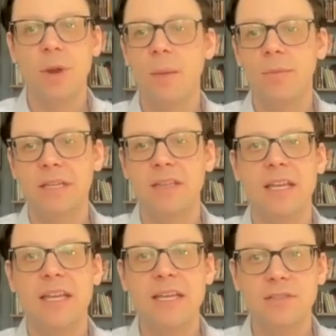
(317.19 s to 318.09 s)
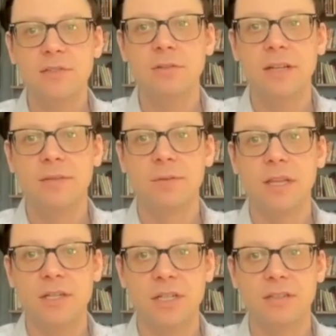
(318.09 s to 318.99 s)
probably in the history of
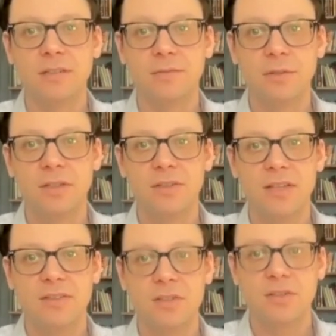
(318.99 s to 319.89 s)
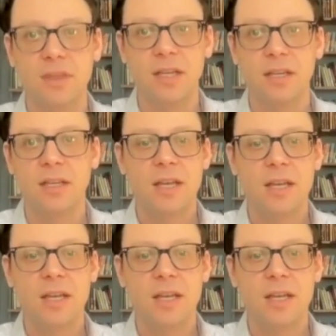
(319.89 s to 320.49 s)
religion, you can say such a thing,